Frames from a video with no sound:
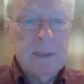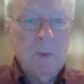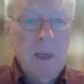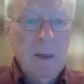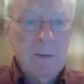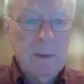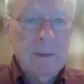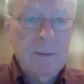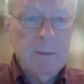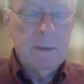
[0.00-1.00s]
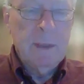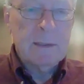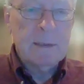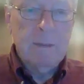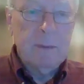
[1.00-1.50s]
said, wow, that would
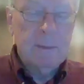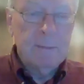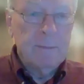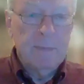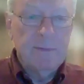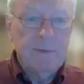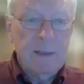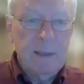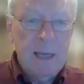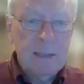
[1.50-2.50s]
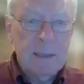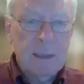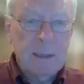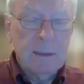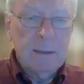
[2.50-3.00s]
be
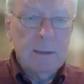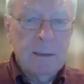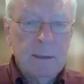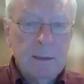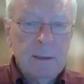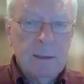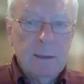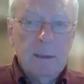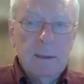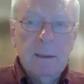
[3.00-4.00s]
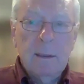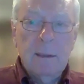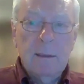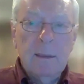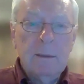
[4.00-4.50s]
fantastic.
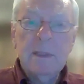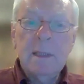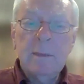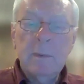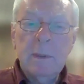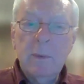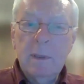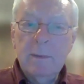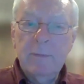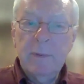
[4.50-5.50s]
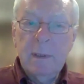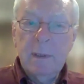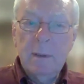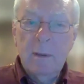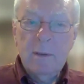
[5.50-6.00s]
And then we said, well, what if
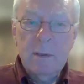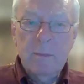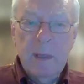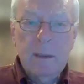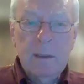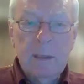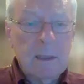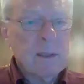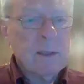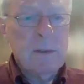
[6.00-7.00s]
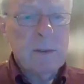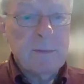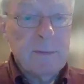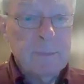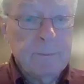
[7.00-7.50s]
we also made it
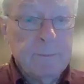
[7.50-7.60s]
exclusive